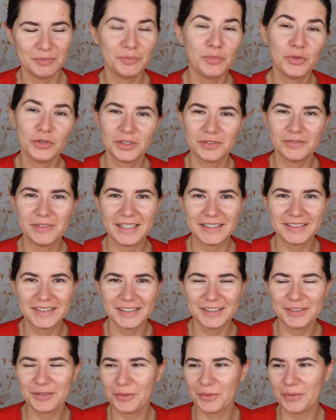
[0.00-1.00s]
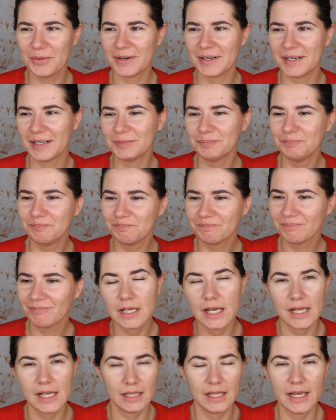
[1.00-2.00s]
motivated or
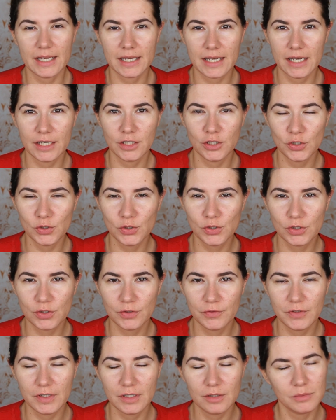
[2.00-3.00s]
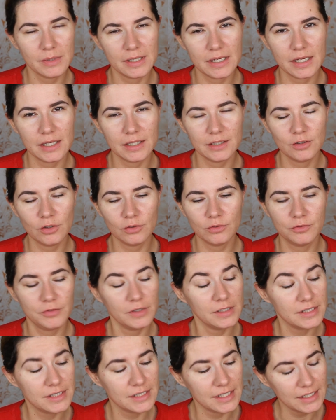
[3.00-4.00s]
like I used to feel when I don't
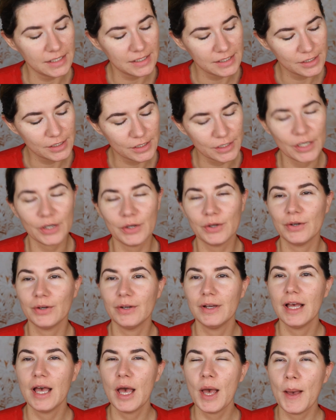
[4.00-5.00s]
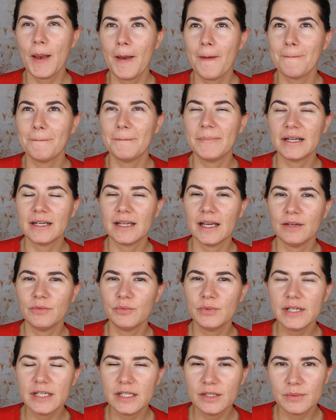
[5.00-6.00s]
feel sick. So, but I
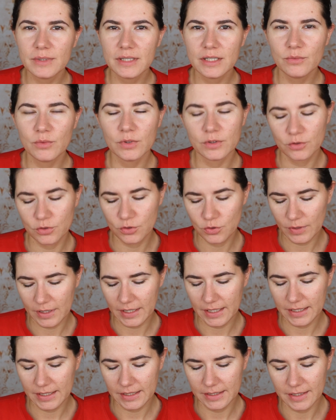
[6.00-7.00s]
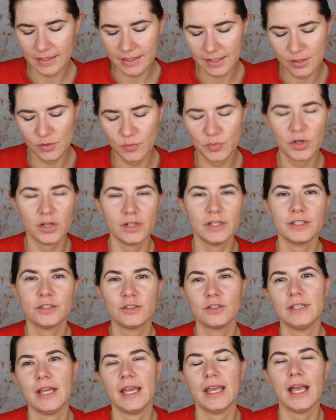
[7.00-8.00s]
really, really want to try this product
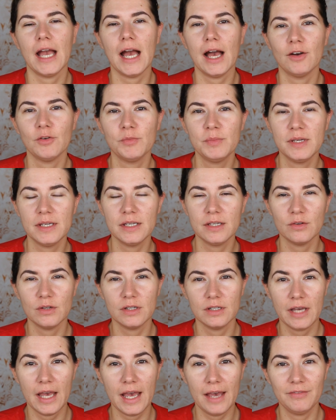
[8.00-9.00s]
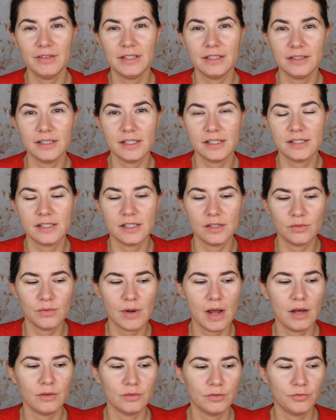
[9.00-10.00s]
today. I've been having this
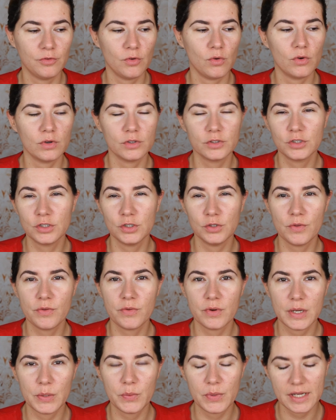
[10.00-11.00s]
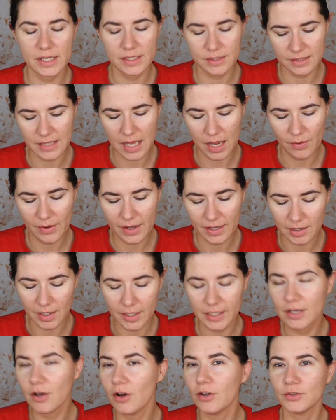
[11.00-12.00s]
around for two, three weeks now and
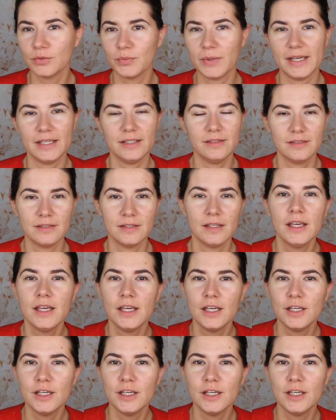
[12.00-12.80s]
I can't wait